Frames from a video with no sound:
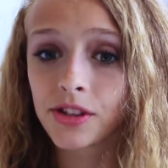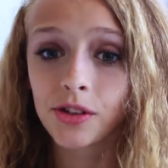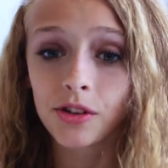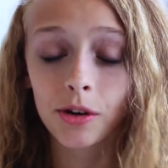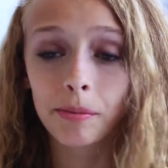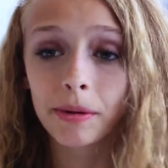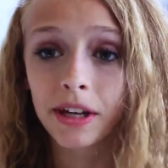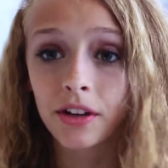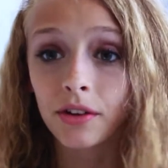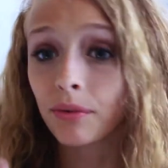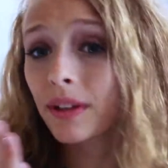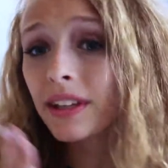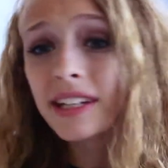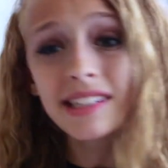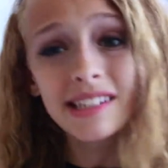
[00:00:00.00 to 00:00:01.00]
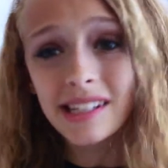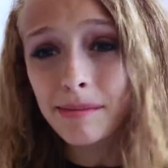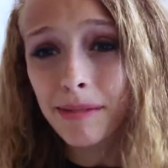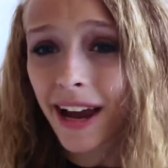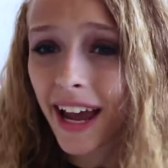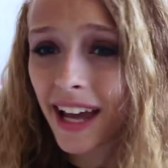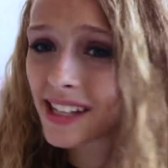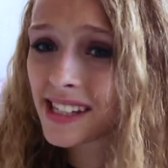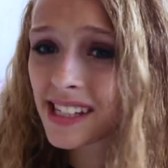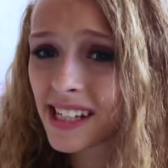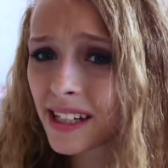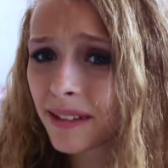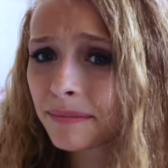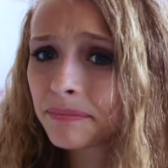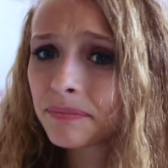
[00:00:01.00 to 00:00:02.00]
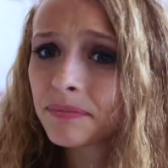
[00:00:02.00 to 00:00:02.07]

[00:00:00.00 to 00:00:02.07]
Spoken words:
so nobody could really see my Etsy.